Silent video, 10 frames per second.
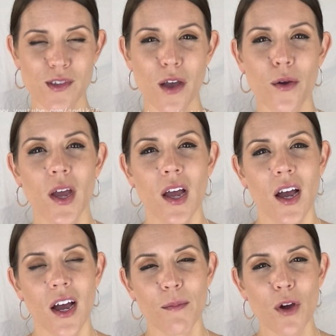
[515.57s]
So
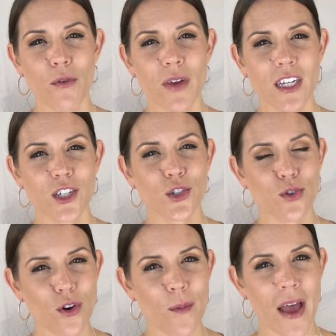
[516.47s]
I'm not really
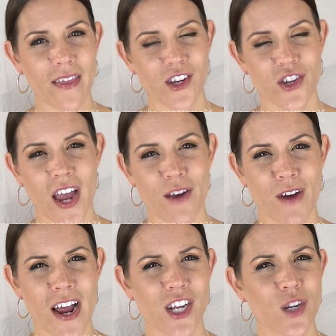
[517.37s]
sure about the shade
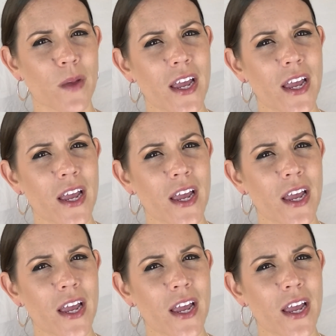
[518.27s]
range.